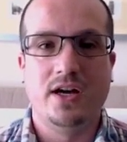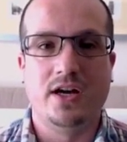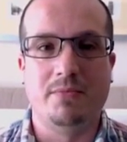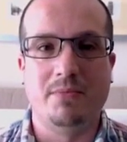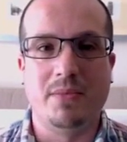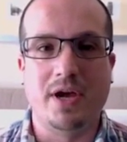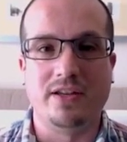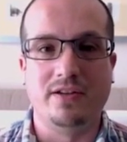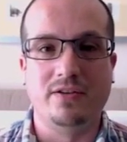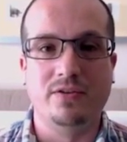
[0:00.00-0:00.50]

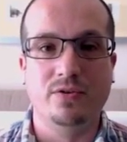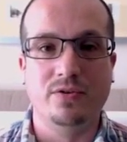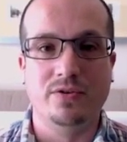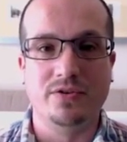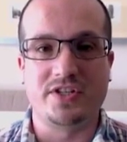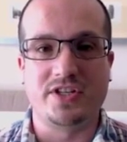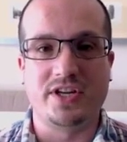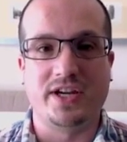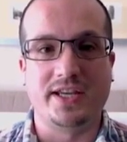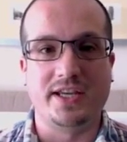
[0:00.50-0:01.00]
and
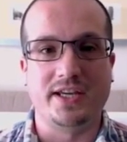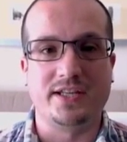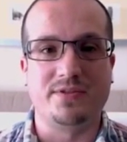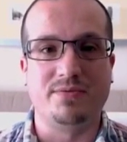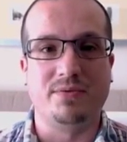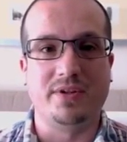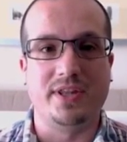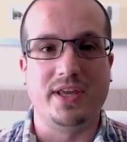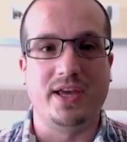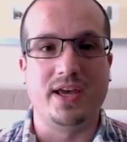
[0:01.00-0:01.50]
launch, I guess,
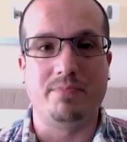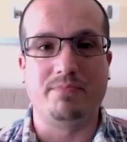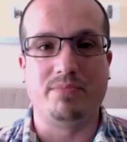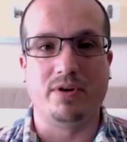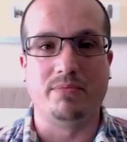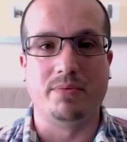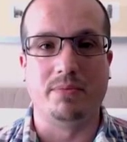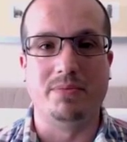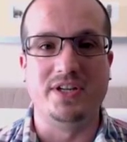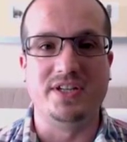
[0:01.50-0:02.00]
what they're
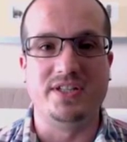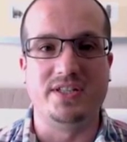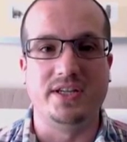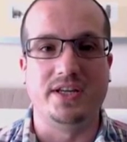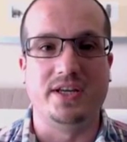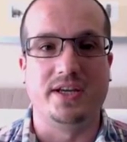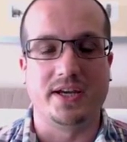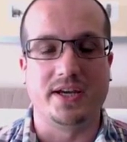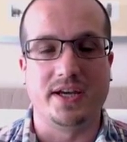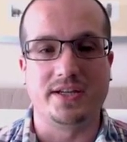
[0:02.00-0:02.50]
probably
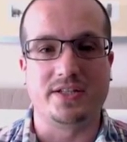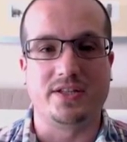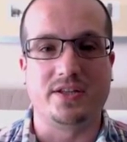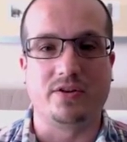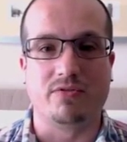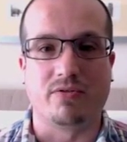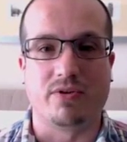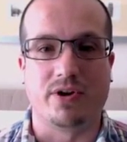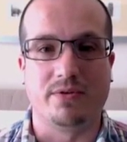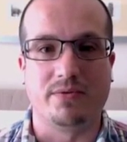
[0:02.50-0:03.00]
seeing as
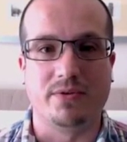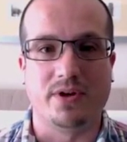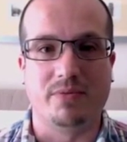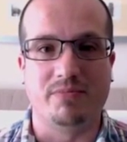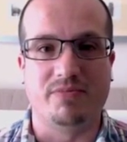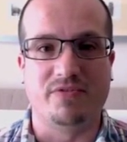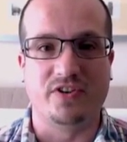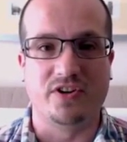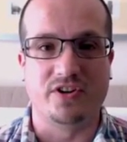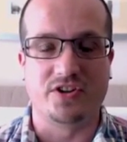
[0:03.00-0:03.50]
the
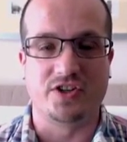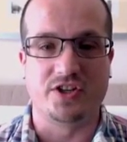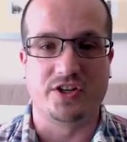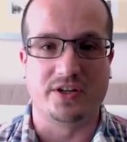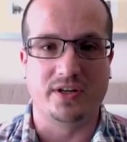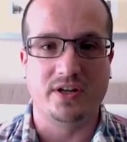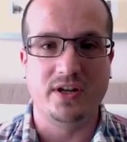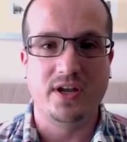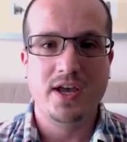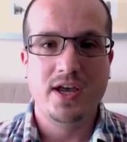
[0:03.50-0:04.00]
grown-up
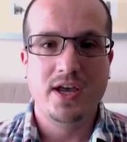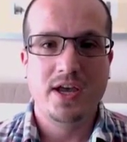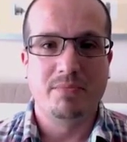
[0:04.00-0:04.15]
version.